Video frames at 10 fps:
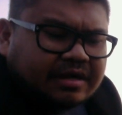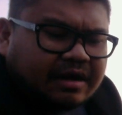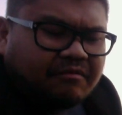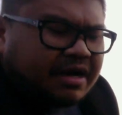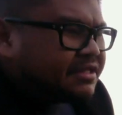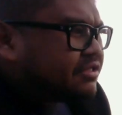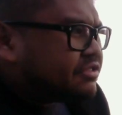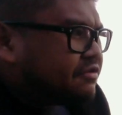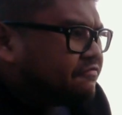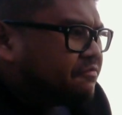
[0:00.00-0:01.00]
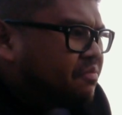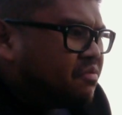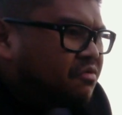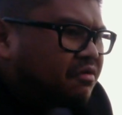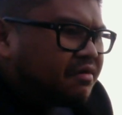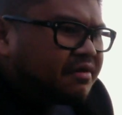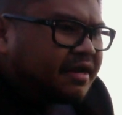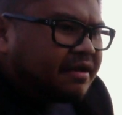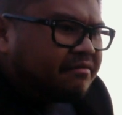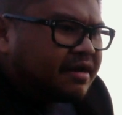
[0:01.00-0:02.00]
I wanted to serve the poor,
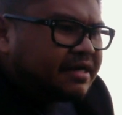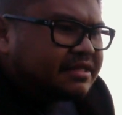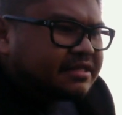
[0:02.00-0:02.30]
and I wanted